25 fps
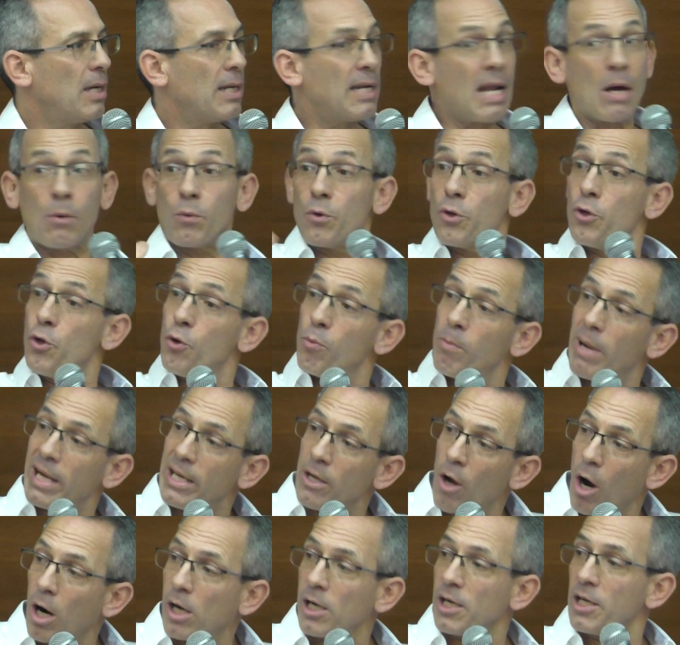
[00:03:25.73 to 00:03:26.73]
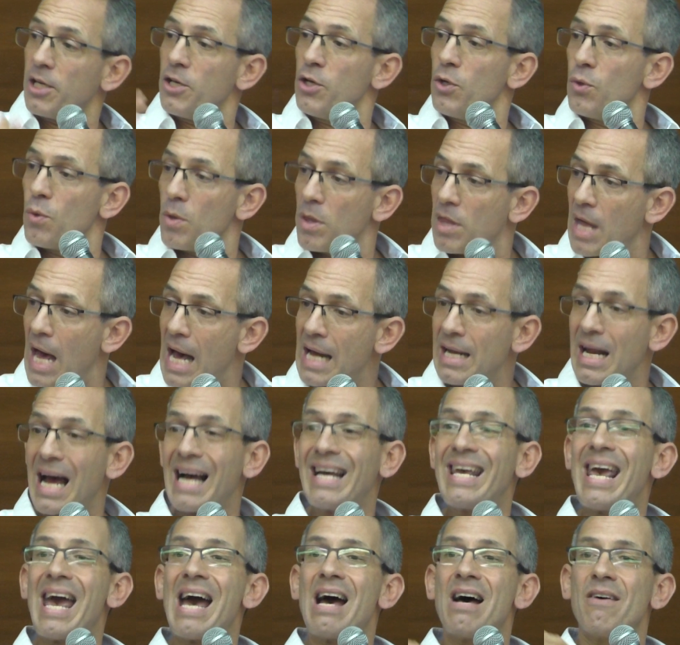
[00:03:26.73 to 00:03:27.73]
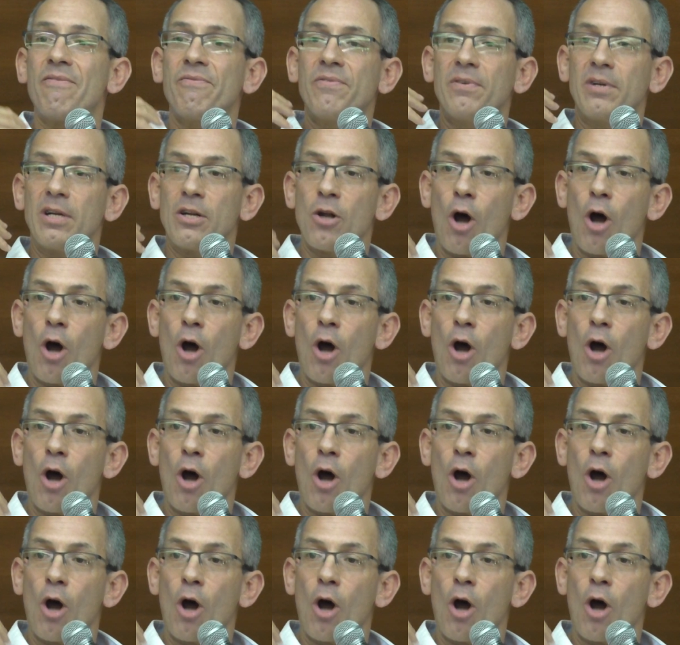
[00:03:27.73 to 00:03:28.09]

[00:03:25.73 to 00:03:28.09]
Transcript: Now, you might argue that I have